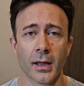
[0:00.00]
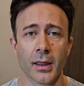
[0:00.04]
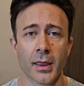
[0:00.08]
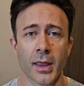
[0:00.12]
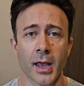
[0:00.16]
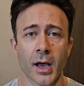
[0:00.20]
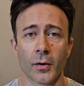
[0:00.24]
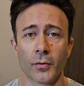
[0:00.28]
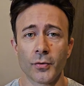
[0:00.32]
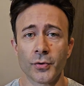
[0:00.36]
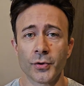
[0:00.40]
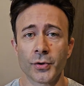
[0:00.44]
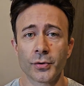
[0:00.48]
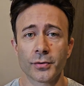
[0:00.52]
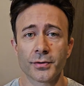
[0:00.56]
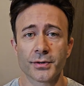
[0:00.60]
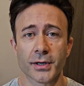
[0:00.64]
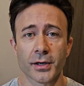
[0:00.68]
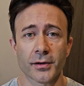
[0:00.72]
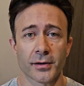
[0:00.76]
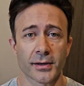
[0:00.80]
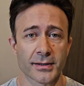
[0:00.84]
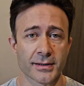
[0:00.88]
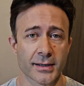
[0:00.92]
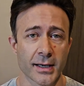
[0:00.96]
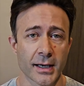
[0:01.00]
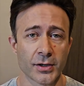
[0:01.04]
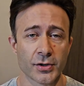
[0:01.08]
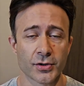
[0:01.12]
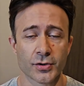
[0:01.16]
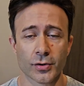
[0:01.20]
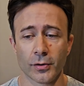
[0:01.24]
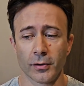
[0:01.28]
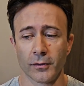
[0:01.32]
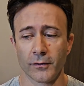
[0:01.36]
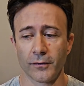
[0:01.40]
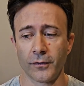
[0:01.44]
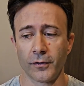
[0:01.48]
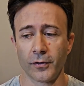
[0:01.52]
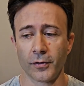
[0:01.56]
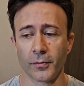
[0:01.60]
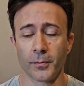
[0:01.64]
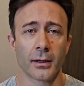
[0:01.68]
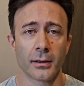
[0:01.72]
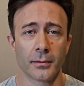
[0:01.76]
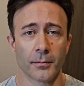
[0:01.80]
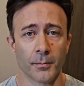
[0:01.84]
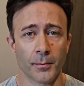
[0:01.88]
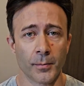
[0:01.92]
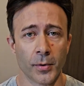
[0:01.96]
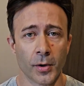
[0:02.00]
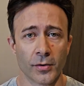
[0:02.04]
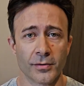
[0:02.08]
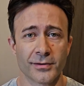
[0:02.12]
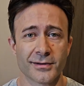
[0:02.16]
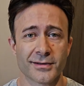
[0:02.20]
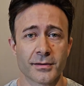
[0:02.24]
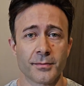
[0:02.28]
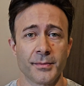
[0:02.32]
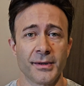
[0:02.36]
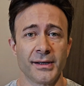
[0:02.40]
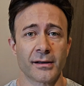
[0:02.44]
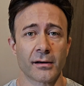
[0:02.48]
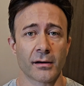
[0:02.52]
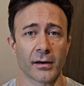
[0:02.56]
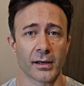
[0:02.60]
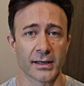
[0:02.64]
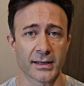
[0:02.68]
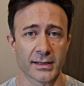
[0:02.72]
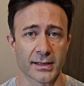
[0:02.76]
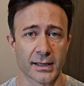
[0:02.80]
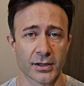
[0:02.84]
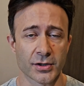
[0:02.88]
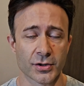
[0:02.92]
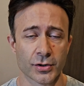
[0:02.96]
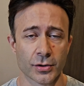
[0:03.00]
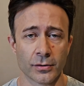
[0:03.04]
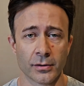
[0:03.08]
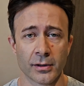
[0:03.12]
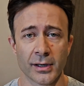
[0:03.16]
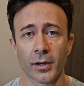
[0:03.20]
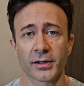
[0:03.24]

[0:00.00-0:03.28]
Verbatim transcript: Now, those are essential for bones mineralization.